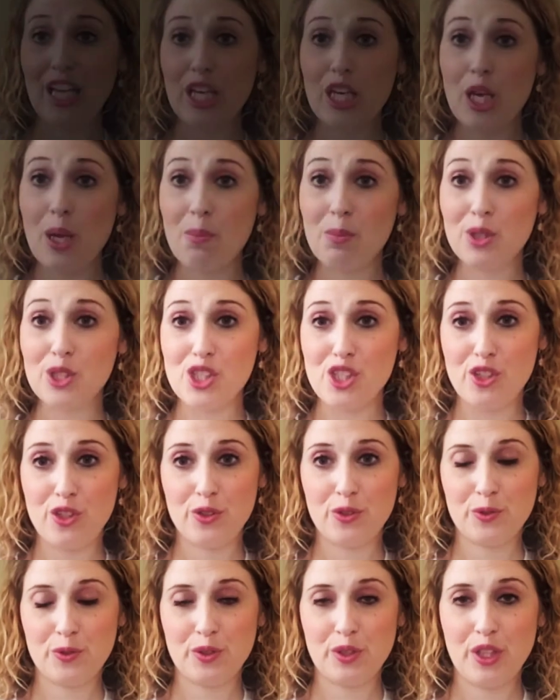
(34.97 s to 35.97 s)
Number 2,
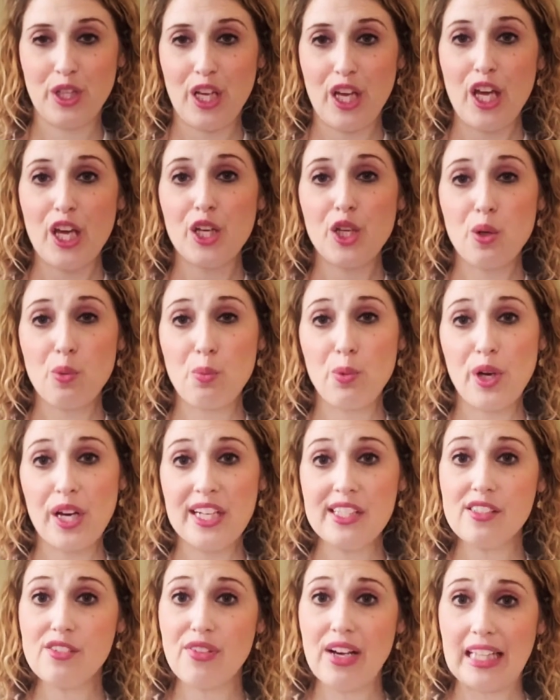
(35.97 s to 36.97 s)
your
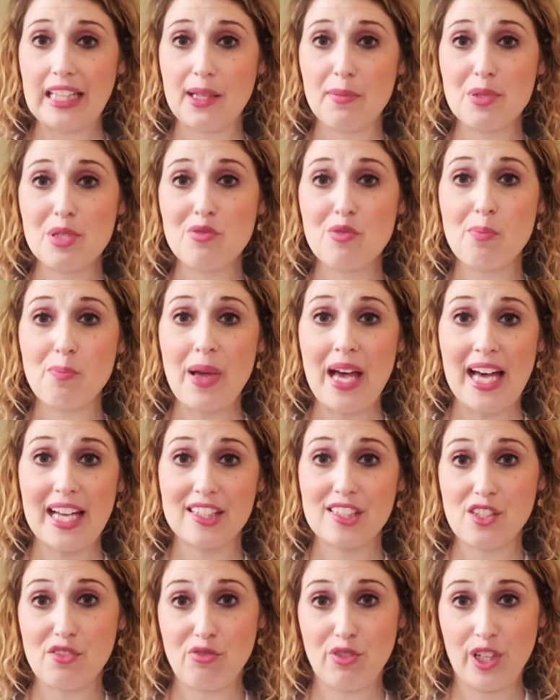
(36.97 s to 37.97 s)
brain develops from
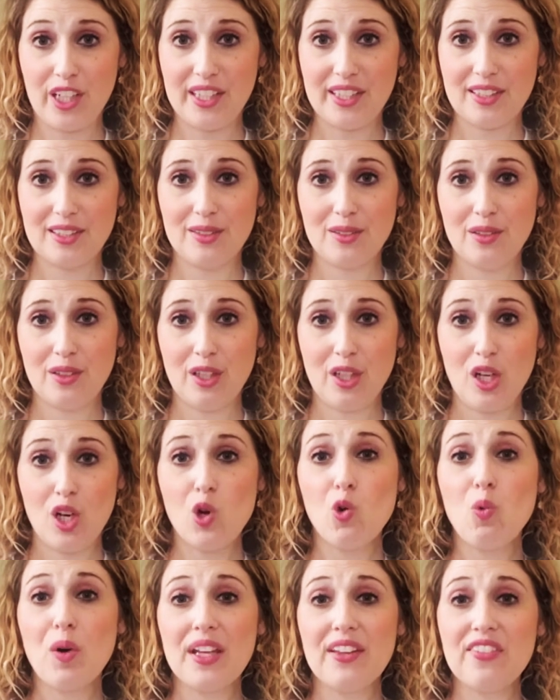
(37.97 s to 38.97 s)
back to front.
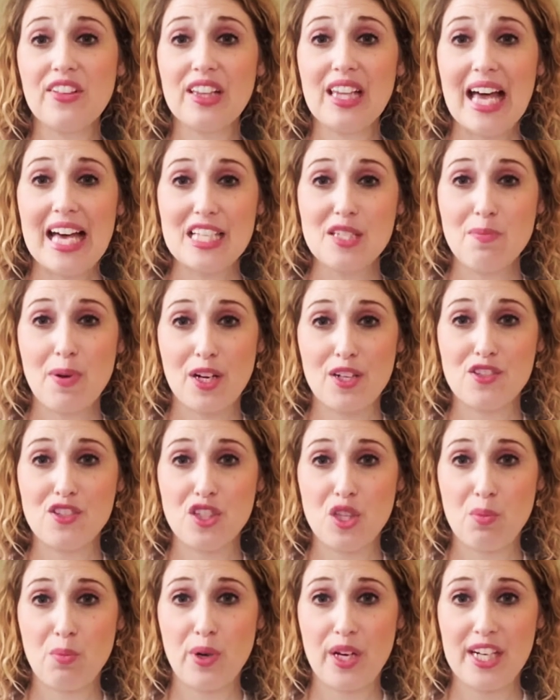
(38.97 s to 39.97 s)
One of the last parts of
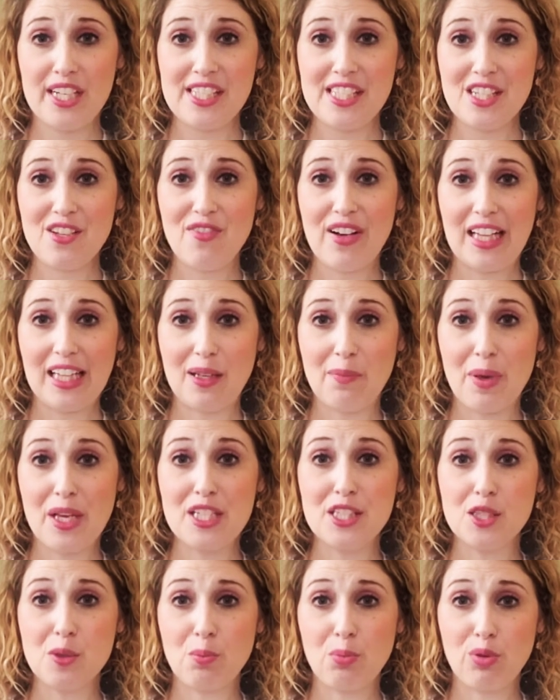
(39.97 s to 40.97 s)
the brain to develop
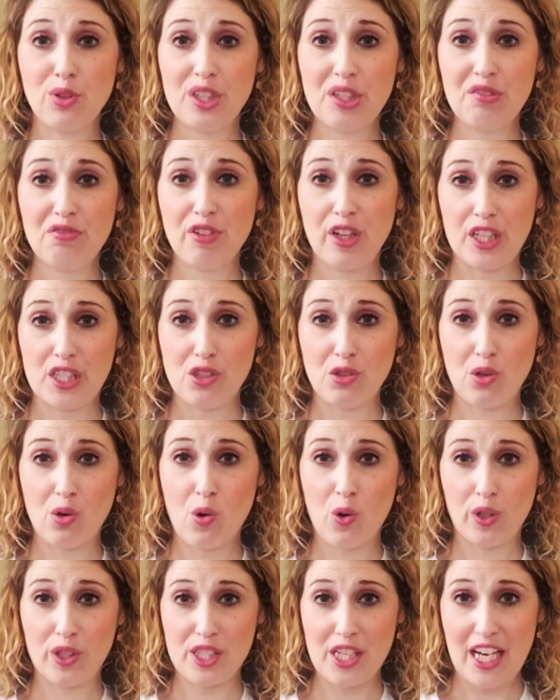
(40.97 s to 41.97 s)
is the prefrontal
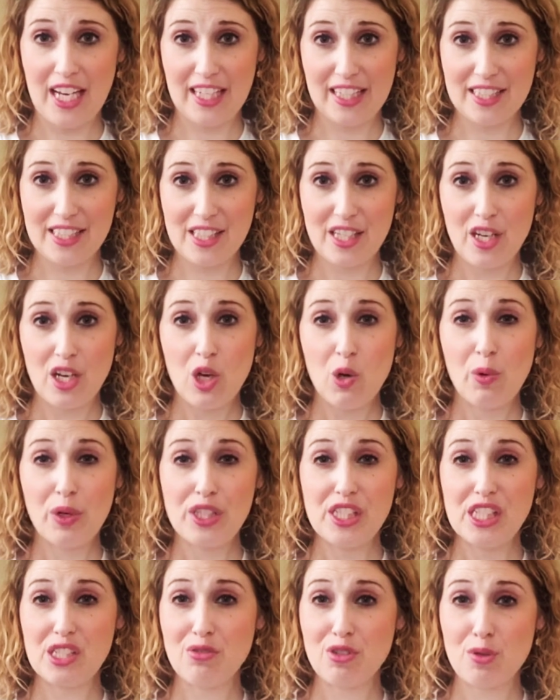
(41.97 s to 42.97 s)
cortex, which
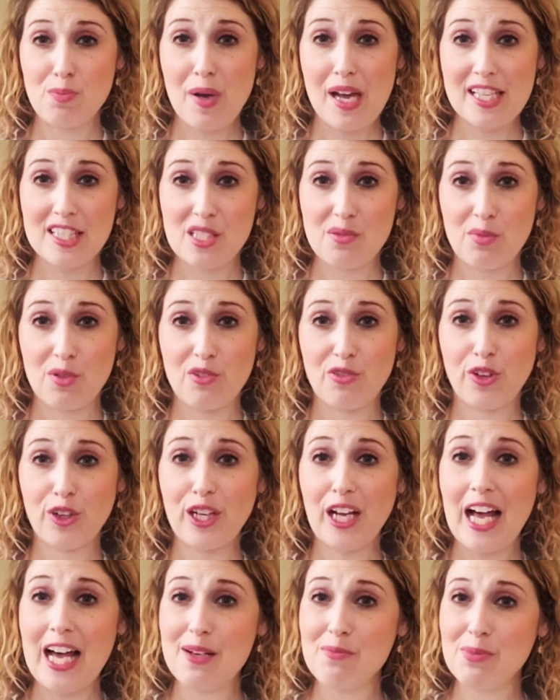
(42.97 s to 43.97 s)
is responsible for
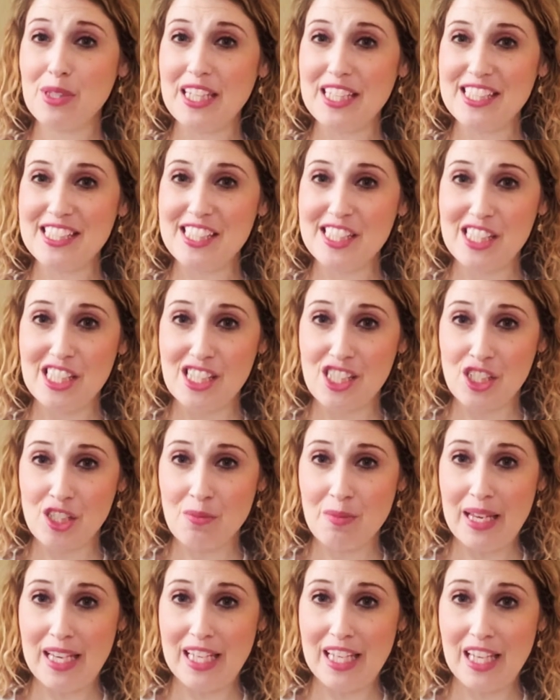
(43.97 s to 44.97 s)
complex decision
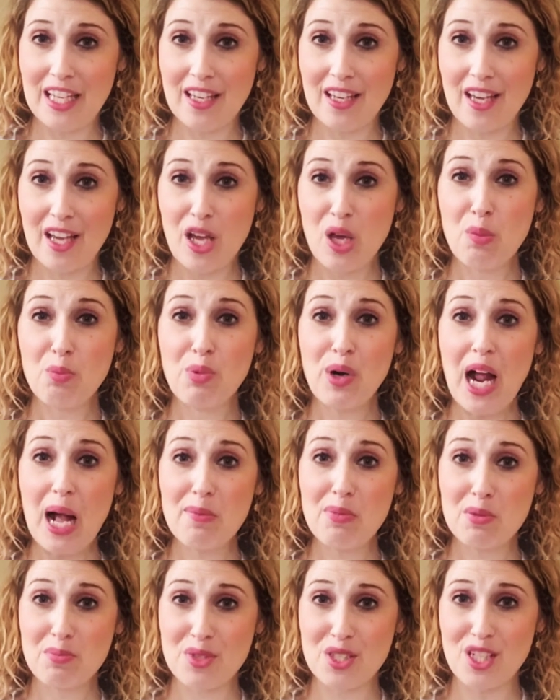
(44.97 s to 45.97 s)
making,
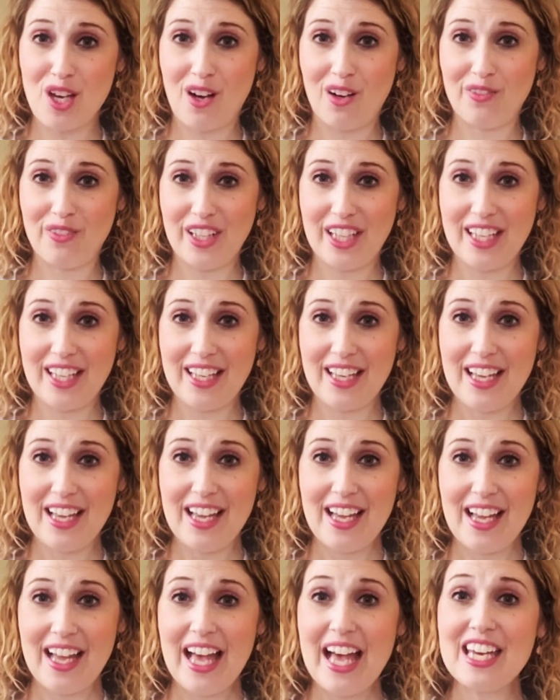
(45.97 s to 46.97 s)
problem solving,
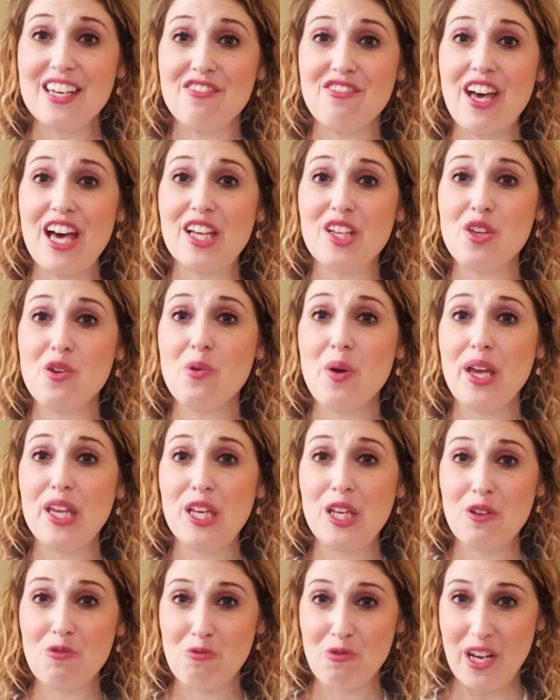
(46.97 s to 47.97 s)
and
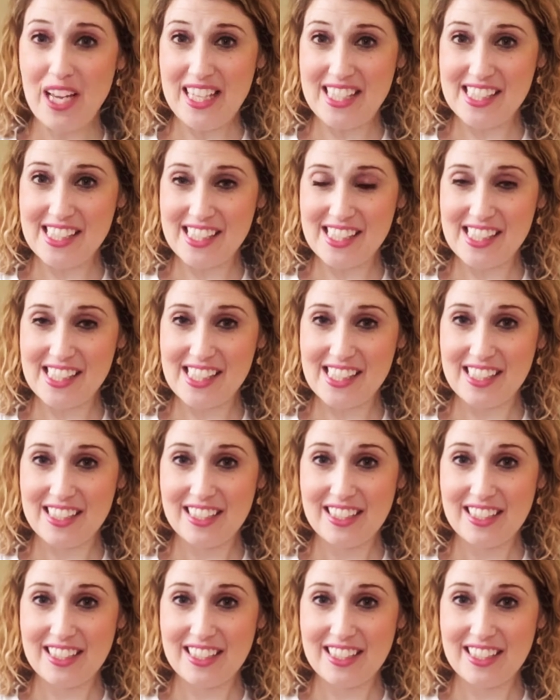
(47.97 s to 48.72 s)
evaluating risks.